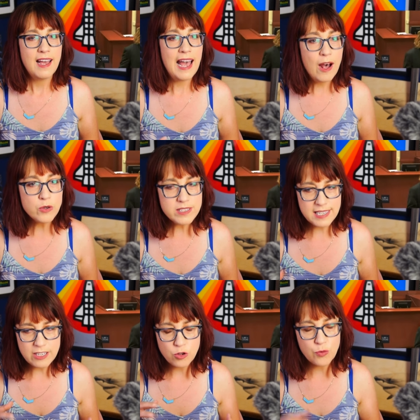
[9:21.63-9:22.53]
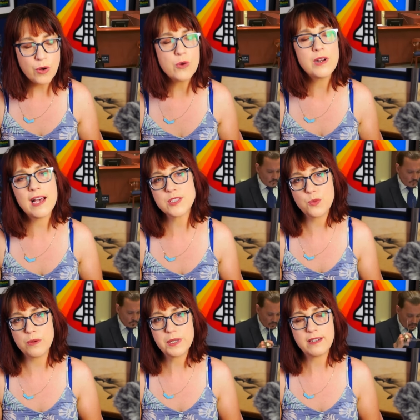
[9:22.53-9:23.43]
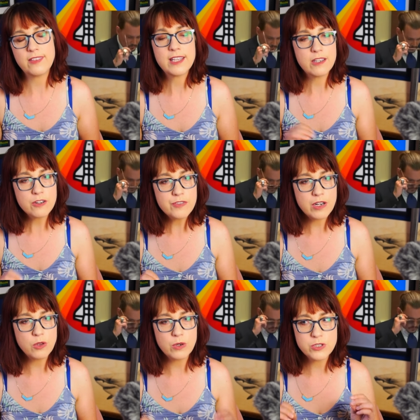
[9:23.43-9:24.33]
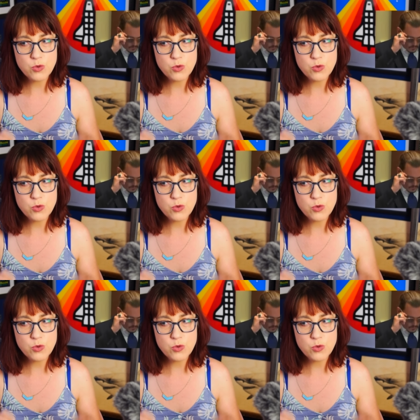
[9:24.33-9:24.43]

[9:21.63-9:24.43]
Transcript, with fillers: How does a grown-ass woman in the year of our Lord